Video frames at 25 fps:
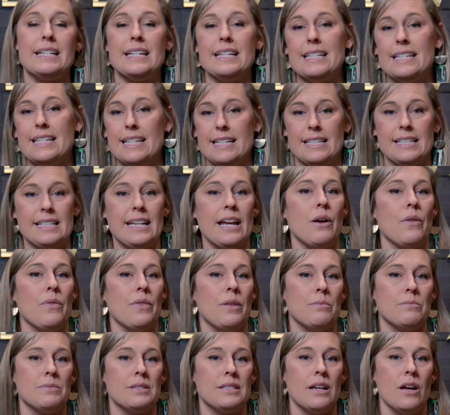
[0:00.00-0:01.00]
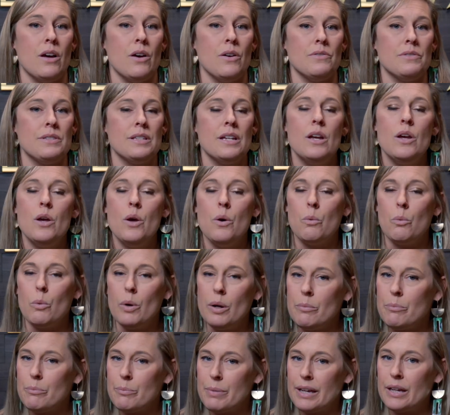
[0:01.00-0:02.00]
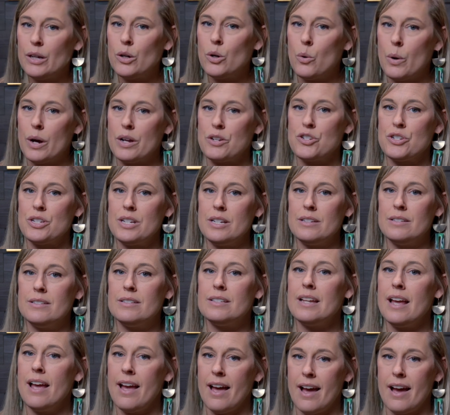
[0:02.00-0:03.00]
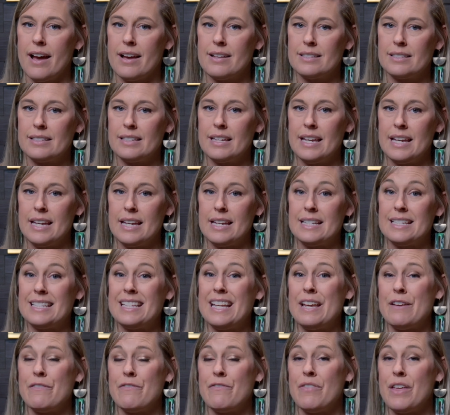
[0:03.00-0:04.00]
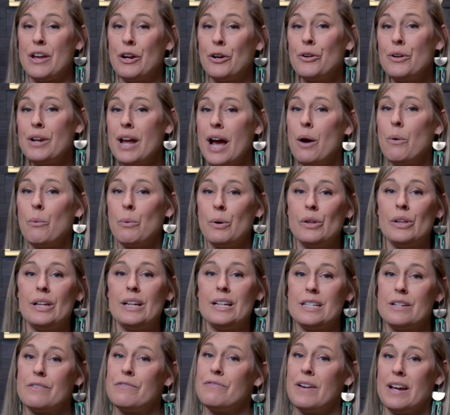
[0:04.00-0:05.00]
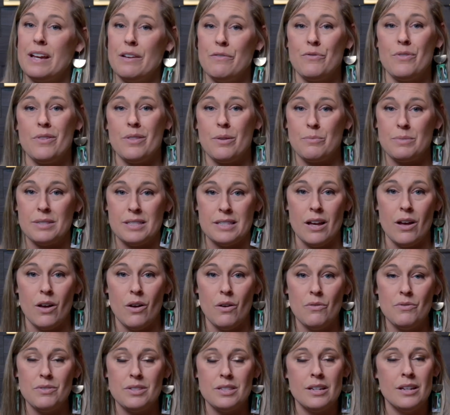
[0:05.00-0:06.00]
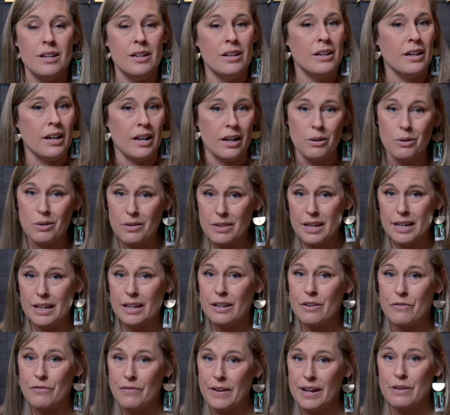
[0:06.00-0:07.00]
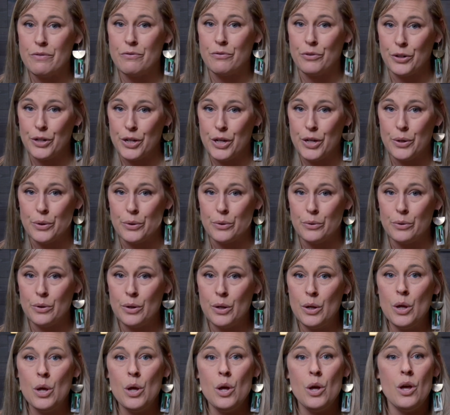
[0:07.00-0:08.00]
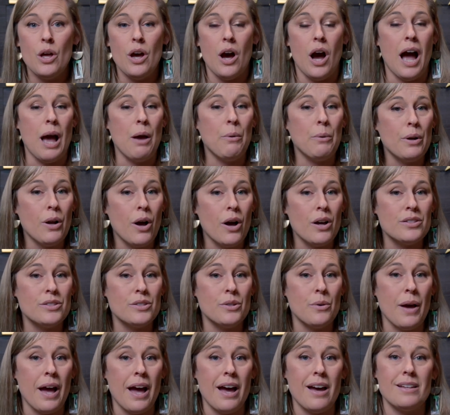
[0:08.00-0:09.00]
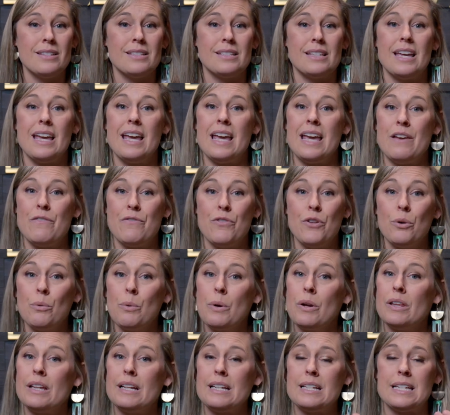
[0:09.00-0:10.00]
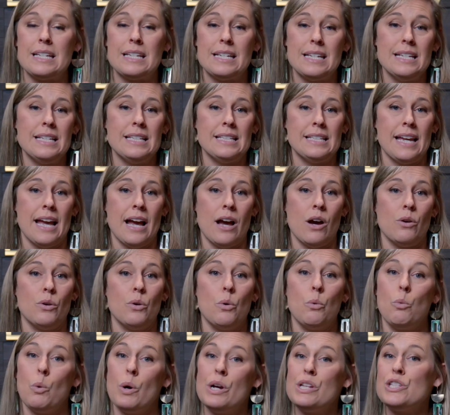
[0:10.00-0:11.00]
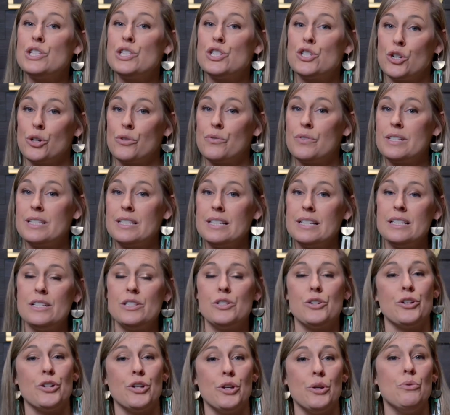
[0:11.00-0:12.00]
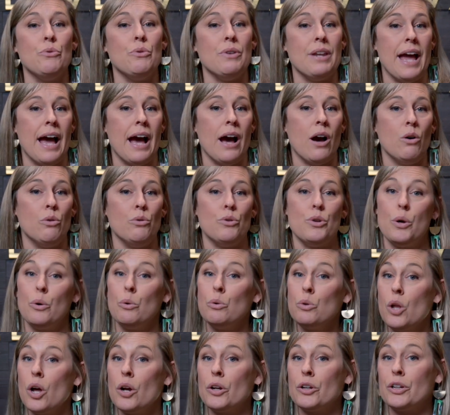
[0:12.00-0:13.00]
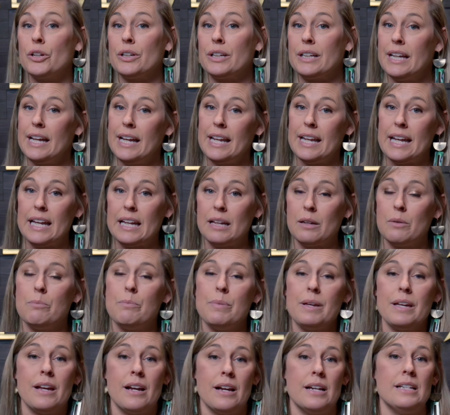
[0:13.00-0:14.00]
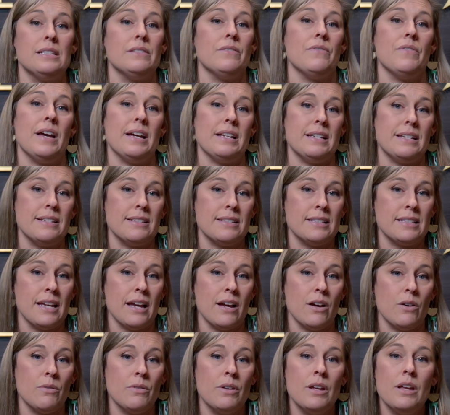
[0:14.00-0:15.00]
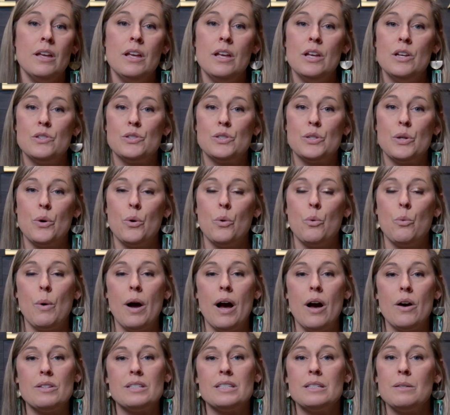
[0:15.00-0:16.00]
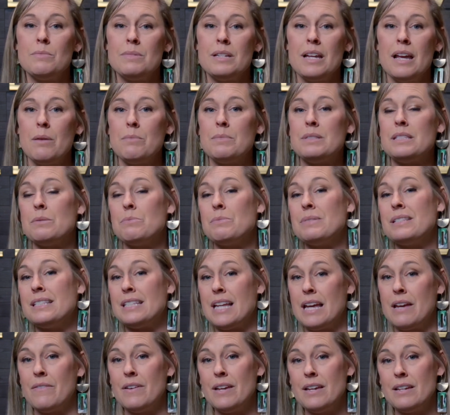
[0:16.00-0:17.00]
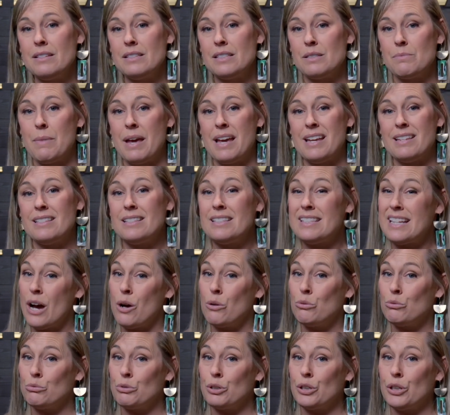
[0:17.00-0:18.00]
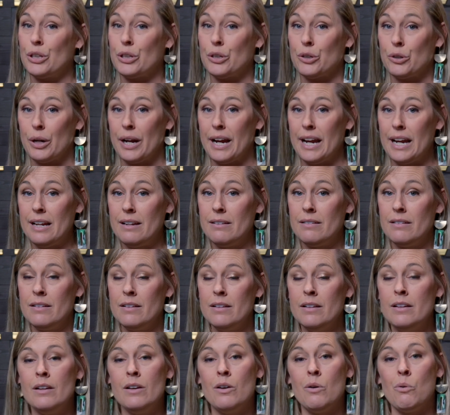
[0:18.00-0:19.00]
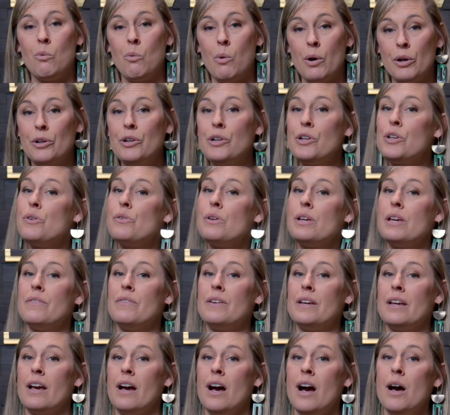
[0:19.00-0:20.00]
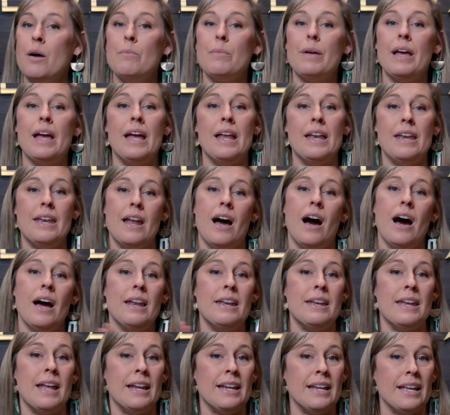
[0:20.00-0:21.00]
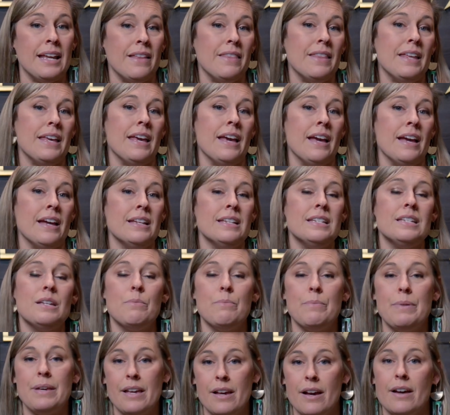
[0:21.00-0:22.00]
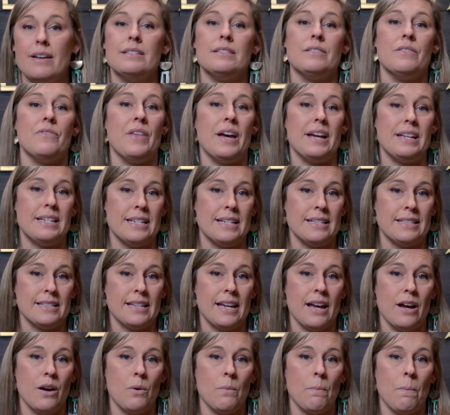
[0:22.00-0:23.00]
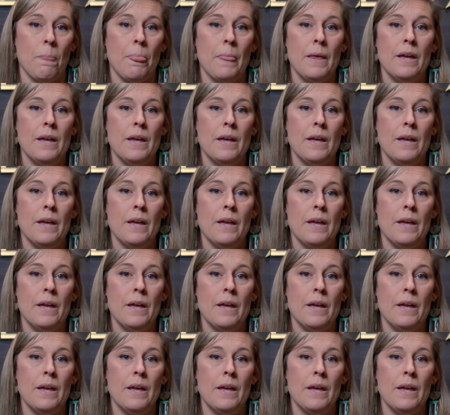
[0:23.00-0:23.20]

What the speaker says: to discount themselves, one big question to ask is if they're not willing to fight for themselves, how are they going to fight for you? I would also ask if they're willing to discount. What services are you now no longer getting because of that discount? So while sometimes some savings may sound really great, what are you giving up and not netting in the end because of that discount?